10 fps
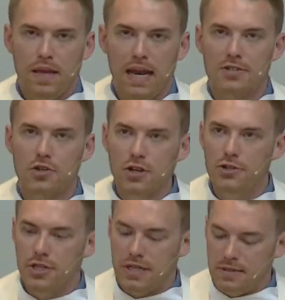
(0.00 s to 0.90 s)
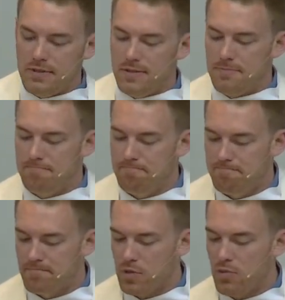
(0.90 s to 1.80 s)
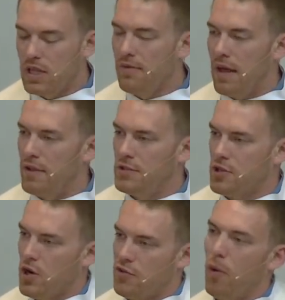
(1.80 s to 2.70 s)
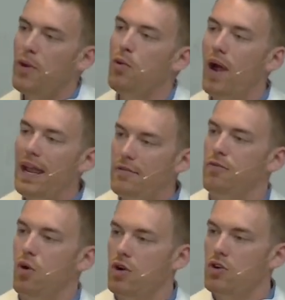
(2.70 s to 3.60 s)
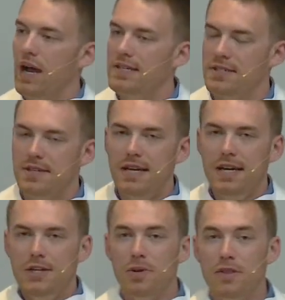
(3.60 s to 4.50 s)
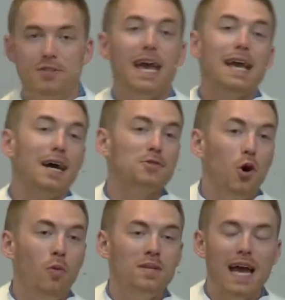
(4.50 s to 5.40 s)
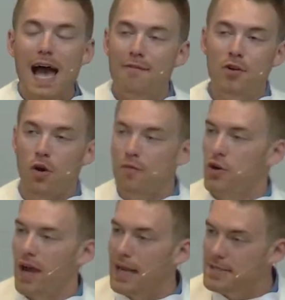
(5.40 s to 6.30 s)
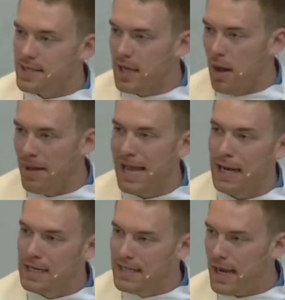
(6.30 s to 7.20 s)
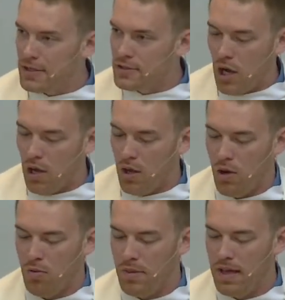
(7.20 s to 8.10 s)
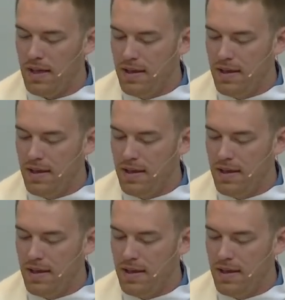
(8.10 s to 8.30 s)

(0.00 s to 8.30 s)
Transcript: And as Christians, we live on this earth while we wait for Christ to either take us home to heaven or for Christ to come again and take us all home.